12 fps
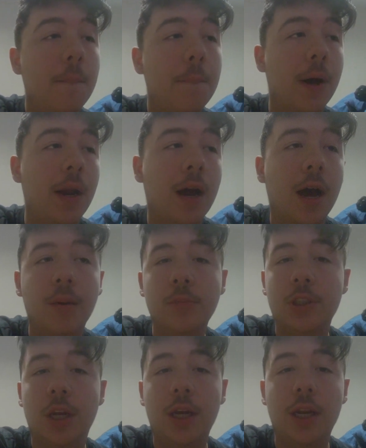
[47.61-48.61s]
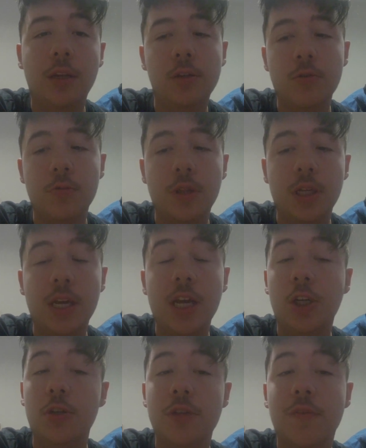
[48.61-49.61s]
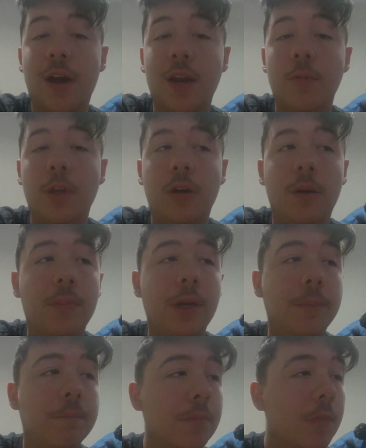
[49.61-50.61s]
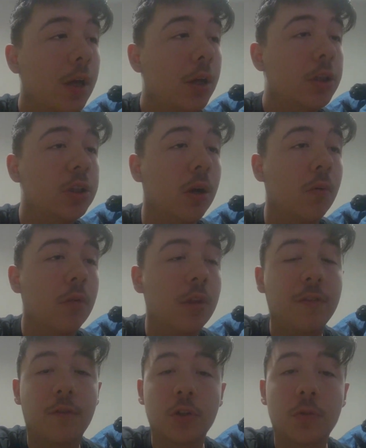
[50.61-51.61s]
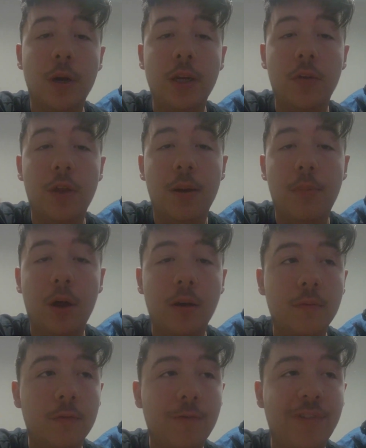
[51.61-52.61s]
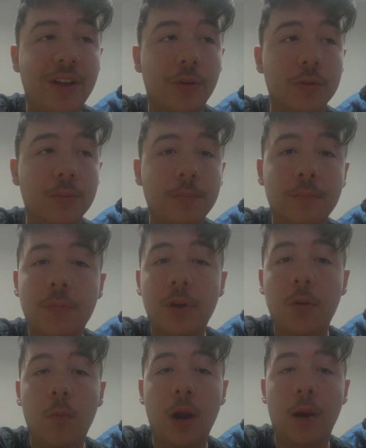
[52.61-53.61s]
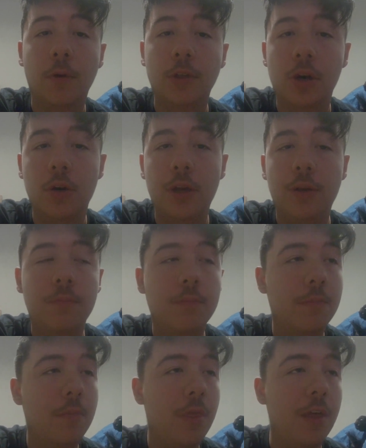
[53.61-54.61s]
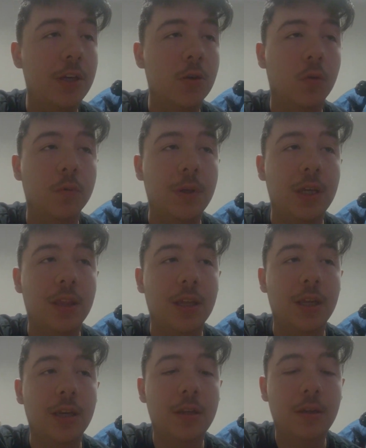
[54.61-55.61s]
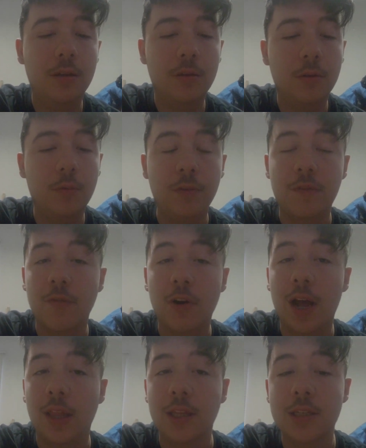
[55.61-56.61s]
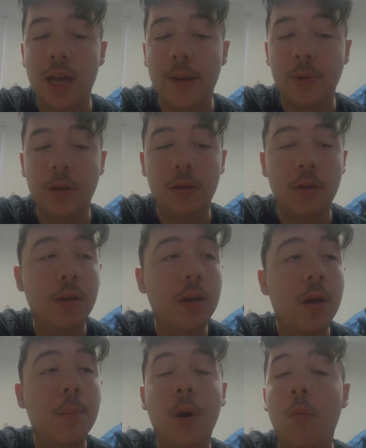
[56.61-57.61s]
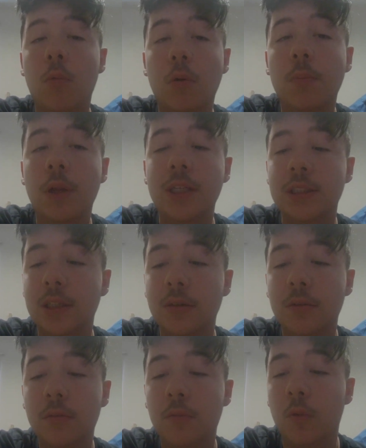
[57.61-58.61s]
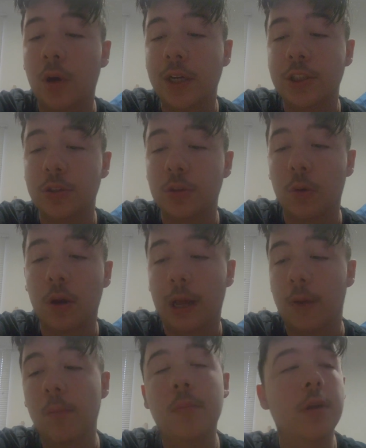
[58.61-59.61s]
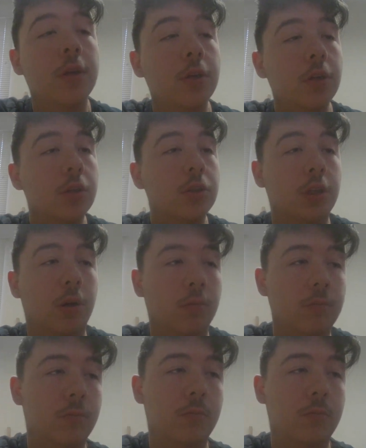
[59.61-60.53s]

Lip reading: but I'm just going to get into the issues I've had with the company. So, the first radio that I bought failed. When I returned it, they told me that we've never had this happen, but we'll replace it. We'll get you sorted out. So,